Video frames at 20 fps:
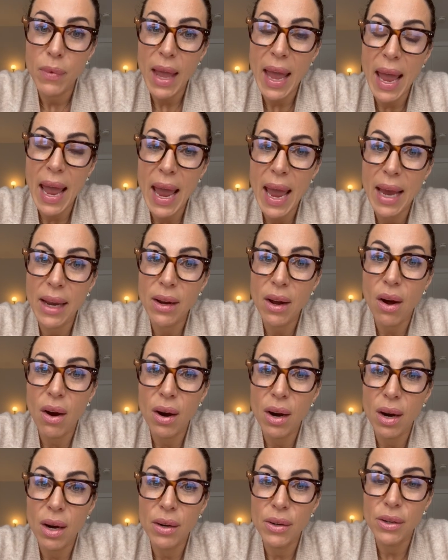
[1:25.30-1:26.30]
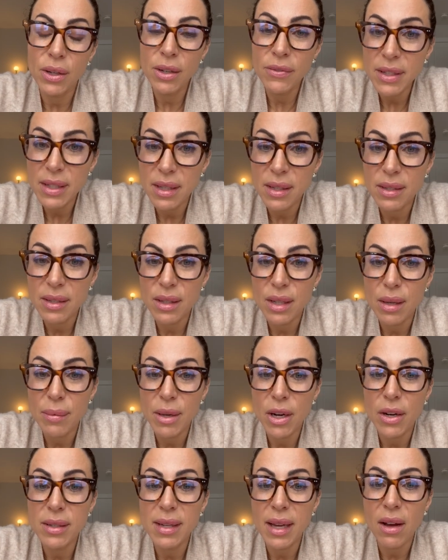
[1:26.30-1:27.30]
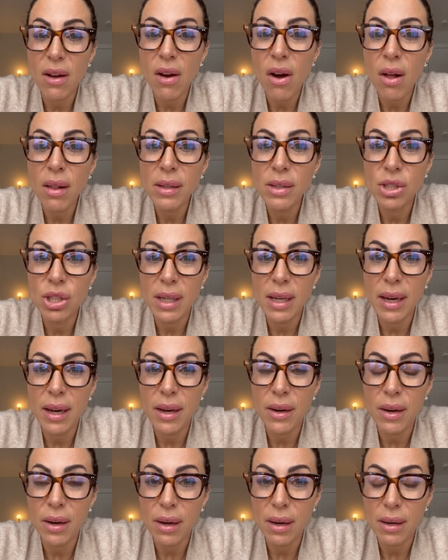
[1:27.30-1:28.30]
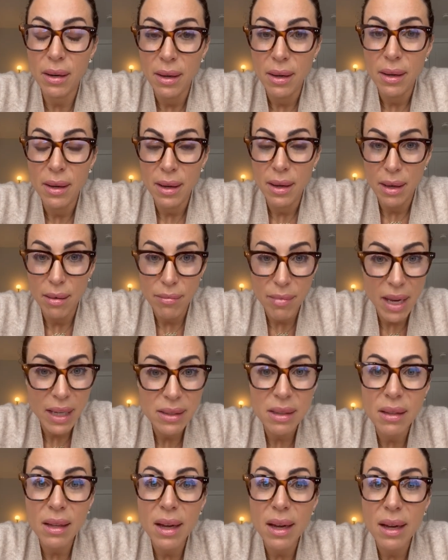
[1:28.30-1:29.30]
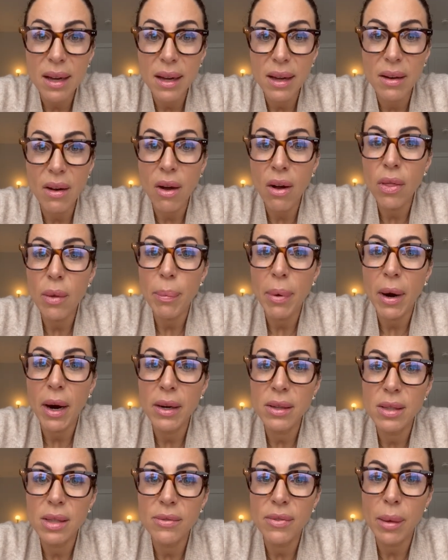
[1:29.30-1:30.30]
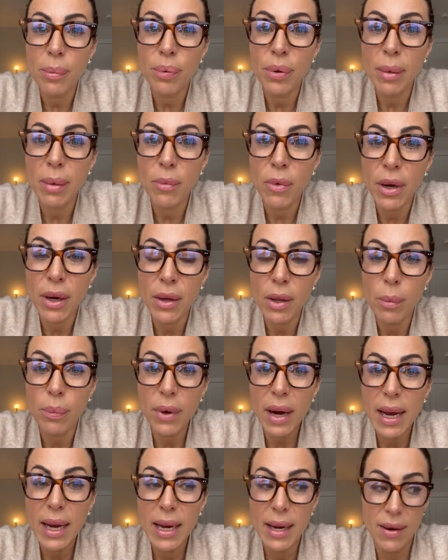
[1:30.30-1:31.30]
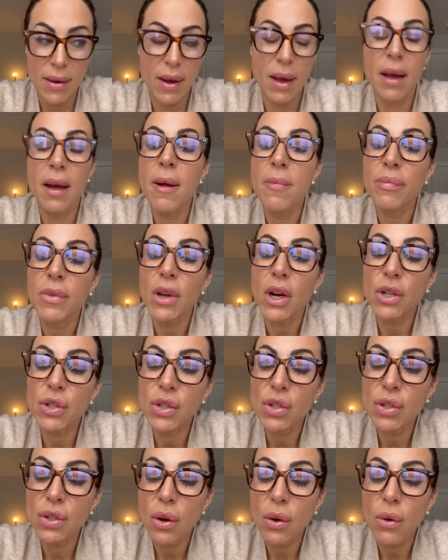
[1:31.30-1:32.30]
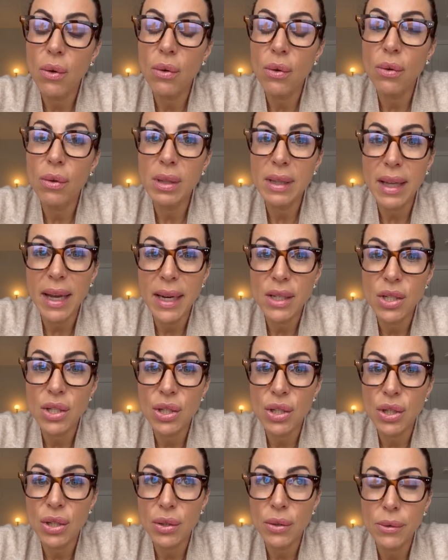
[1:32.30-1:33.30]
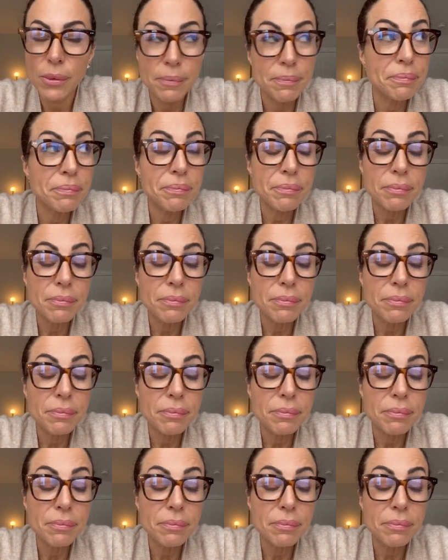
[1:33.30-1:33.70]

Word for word: And our nervous system and our psychology and our amygdala and all the parts of our primordial brain are so linked to